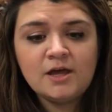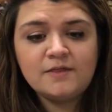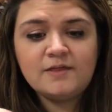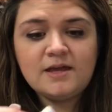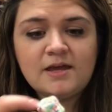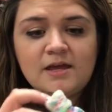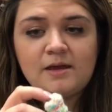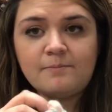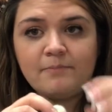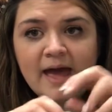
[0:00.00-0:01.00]

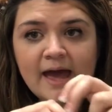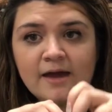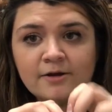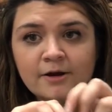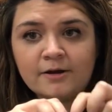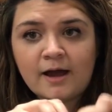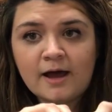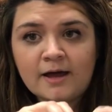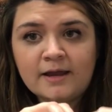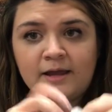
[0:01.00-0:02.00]
the pattern
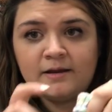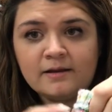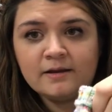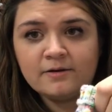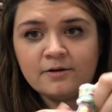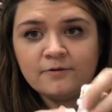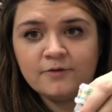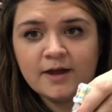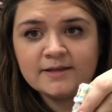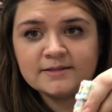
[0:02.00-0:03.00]
on it. I don't know if
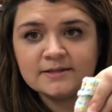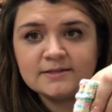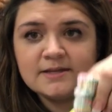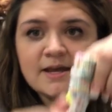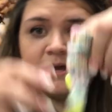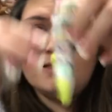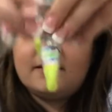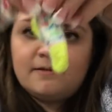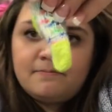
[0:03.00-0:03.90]
you guys can see it.